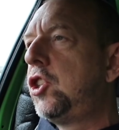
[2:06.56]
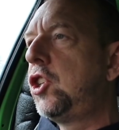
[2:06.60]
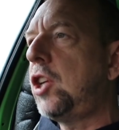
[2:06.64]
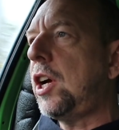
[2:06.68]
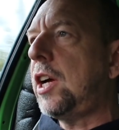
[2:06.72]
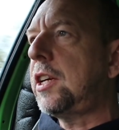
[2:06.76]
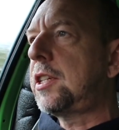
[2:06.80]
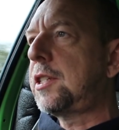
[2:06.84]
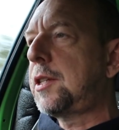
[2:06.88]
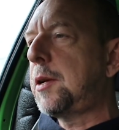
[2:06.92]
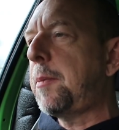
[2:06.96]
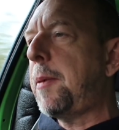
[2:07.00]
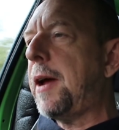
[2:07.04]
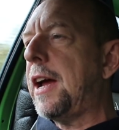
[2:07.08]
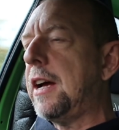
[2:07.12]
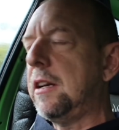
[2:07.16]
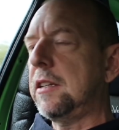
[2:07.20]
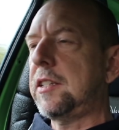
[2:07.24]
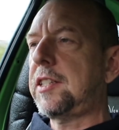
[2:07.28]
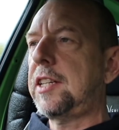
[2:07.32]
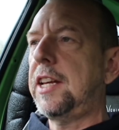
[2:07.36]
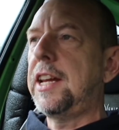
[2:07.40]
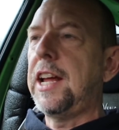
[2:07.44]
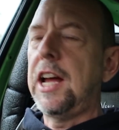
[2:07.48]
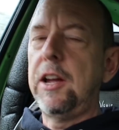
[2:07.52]
just
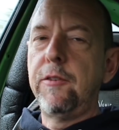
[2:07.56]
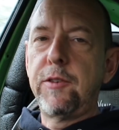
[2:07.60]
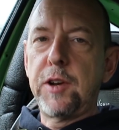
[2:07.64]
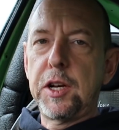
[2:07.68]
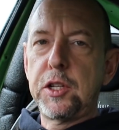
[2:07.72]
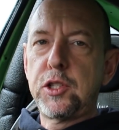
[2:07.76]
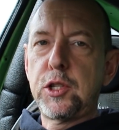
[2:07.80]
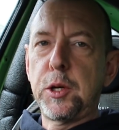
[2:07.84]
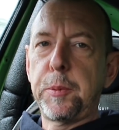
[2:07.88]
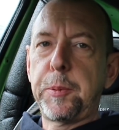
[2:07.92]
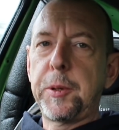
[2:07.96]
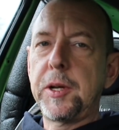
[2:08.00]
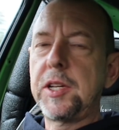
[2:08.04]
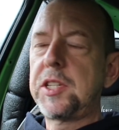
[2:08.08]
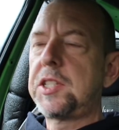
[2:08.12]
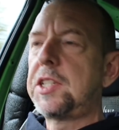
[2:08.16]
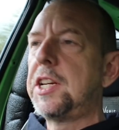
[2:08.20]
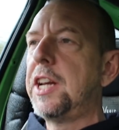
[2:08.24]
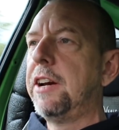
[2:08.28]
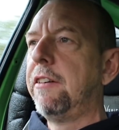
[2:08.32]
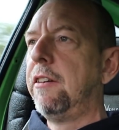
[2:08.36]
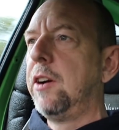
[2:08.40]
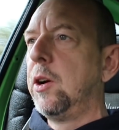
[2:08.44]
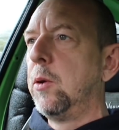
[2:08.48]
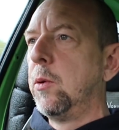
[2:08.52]
about see over the top of the
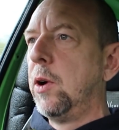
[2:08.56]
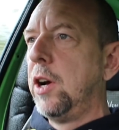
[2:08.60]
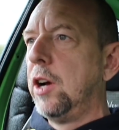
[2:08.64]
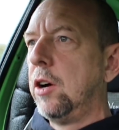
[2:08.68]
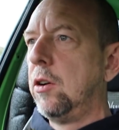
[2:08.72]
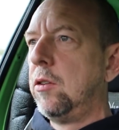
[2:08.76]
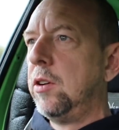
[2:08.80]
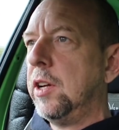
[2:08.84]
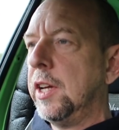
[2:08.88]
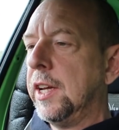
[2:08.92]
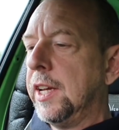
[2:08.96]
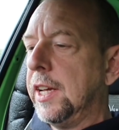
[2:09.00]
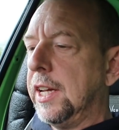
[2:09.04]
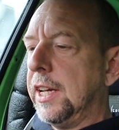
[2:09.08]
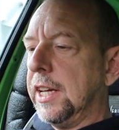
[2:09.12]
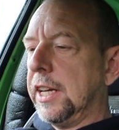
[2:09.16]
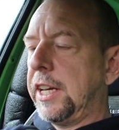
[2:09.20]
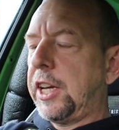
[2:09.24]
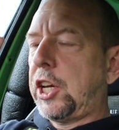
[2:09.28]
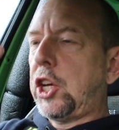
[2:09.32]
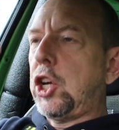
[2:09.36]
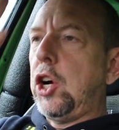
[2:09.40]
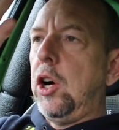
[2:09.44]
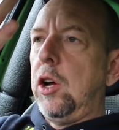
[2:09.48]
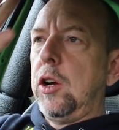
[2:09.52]
steering wheel.
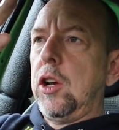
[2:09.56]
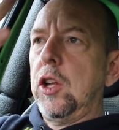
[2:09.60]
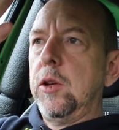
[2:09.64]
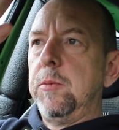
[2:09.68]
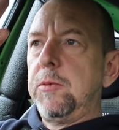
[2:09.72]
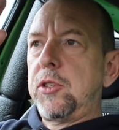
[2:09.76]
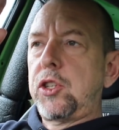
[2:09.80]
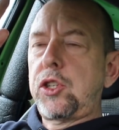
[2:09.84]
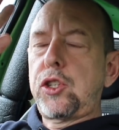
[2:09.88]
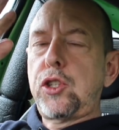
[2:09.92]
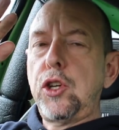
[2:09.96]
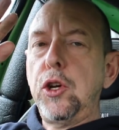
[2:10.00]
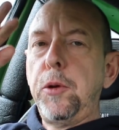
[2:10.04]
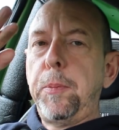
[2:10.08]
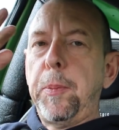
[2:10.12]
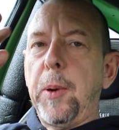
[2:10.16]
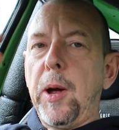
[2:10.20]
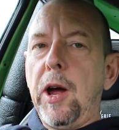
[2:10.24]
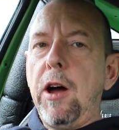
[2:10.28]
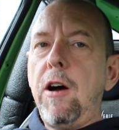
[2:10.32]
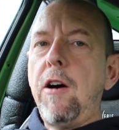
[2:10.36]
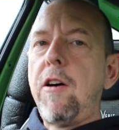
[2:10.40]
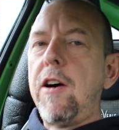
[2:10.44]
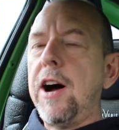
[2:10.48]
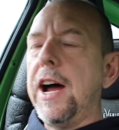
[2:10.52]
The column's super
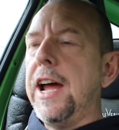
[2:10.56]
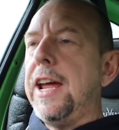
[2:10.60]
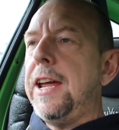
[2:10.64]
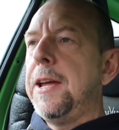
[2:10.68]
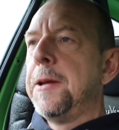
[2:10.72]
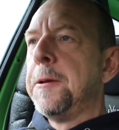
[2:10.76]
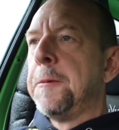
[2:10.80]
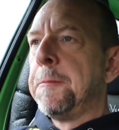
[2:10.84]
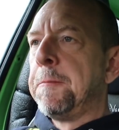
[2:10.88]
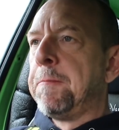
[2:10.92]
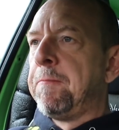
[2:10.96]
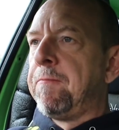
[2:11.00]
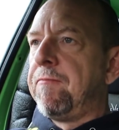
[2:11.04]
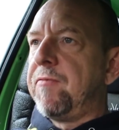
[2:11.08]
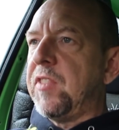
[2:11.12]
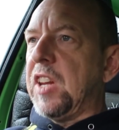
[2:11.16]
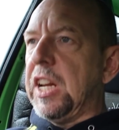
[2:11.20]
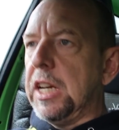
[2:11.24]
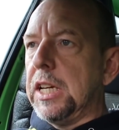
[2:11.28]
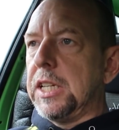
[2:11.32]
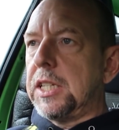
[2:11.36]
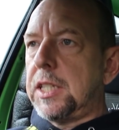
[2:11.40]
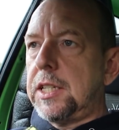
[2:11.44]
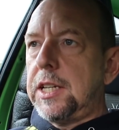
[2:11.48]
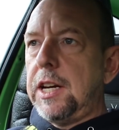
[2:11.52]
high
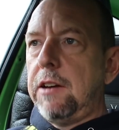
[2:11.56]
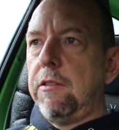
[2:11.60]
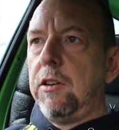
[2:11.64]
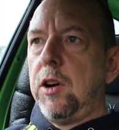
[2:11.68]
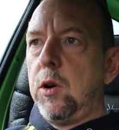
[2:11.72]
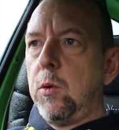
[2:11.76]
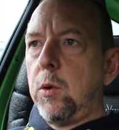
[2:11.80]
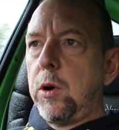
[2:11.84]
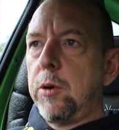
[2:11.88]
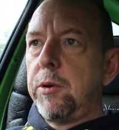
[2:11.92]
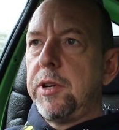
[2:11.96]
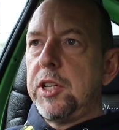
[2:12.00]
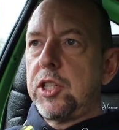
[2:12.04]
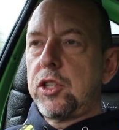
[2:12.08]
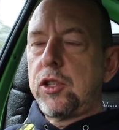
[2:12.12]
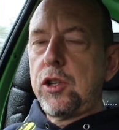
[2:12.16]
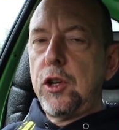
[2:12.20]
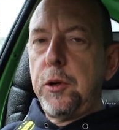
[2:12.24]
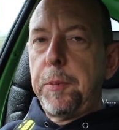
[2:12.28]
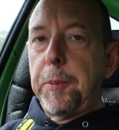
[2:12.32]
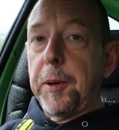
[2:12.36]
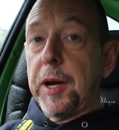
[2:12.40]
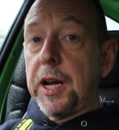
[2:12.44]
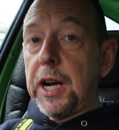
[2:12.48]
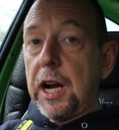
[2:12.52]
and the steering wheel is
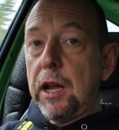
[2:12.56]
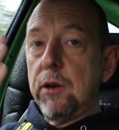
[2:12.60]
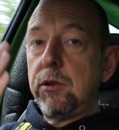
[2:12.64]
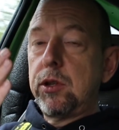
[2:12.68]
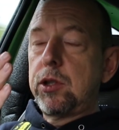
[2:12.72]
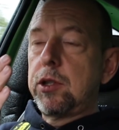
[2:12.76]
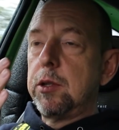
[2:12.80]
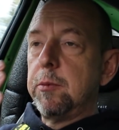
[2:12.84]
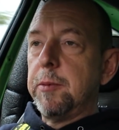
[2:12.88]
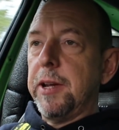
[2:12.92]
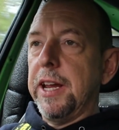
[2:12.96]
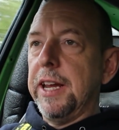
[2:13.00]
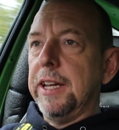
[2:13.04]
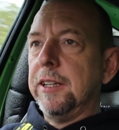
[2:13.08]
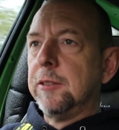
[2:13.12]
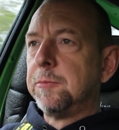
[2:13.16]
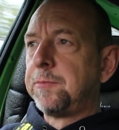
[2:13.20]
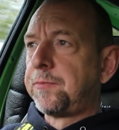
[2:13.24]
super close to me.